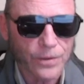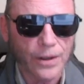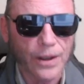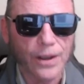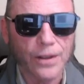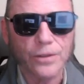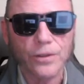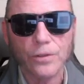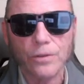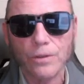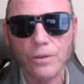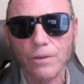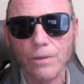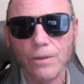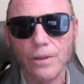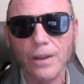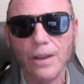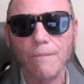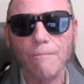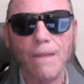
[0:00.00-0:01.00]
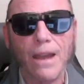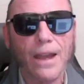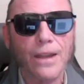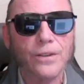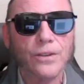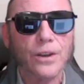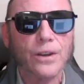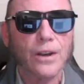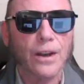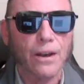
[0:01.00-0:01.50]
it's
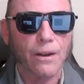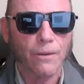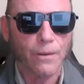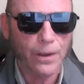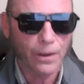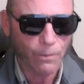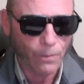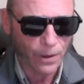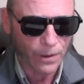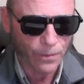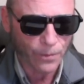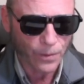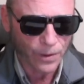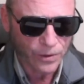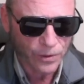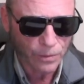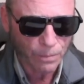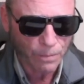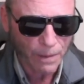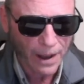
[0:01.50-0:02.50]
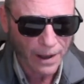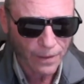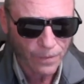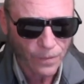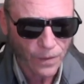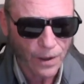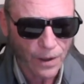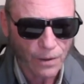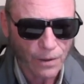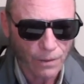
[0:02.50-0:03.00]
imaginary with
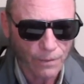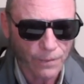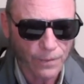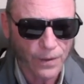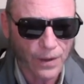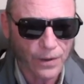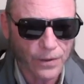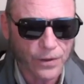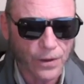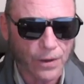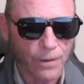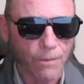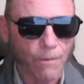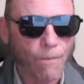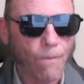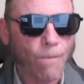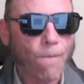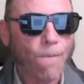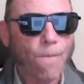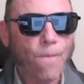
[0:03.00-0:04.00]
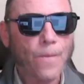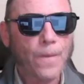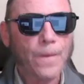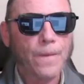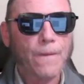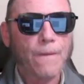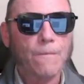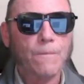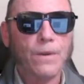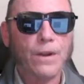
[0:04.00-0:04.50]
respect to your vision.
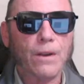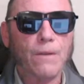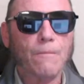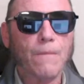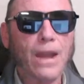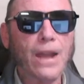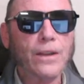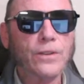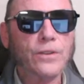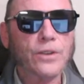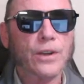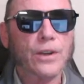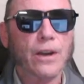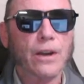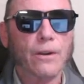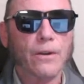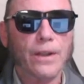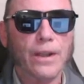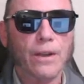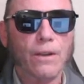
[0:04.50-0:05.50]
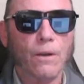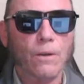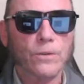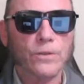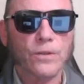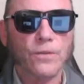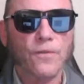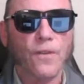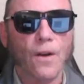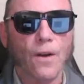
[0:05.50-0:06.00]
But imaginary
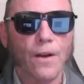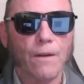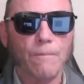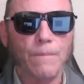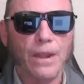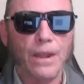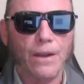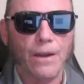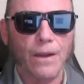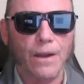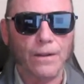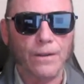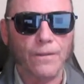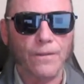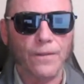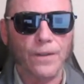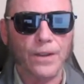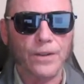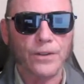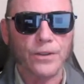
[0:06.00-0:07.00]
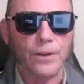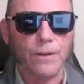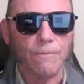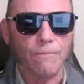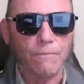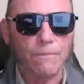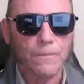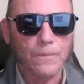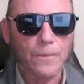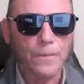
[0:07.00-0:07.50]
goes far beyond
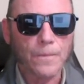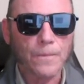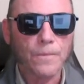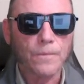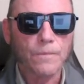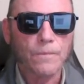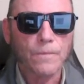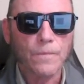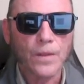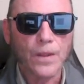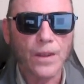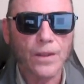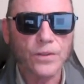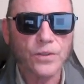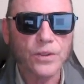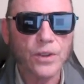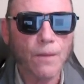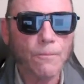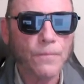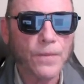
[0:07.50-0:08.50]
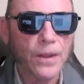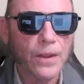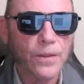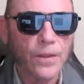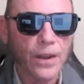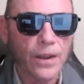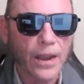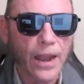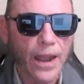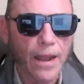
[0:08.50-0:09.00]
vision. It's something
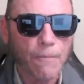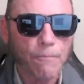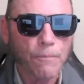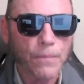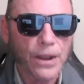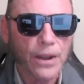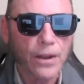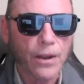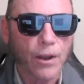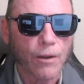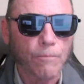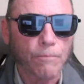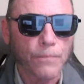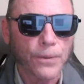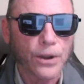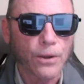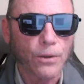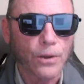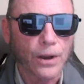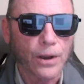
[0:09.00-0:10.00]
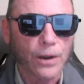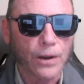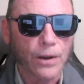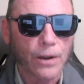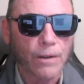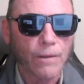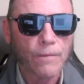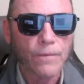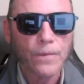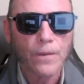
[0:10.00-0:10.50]
that can't be computed.
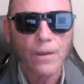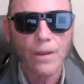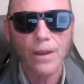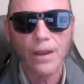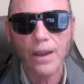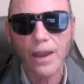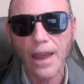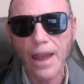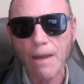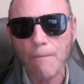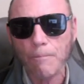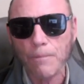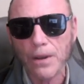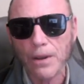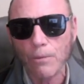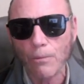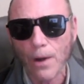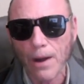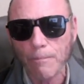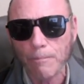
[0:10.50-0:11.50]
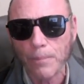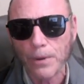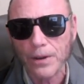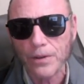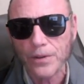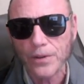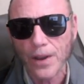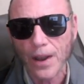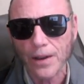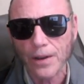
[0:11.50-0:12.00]
It can't be
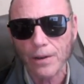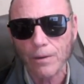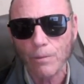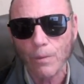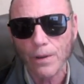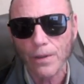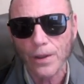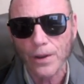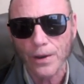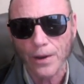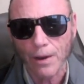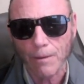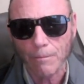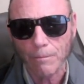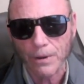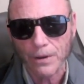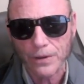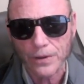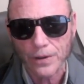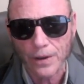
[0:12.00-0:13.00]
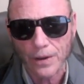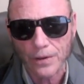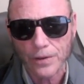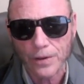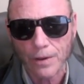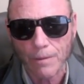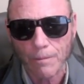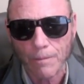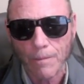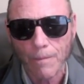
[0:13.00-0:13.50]
represented with a number system.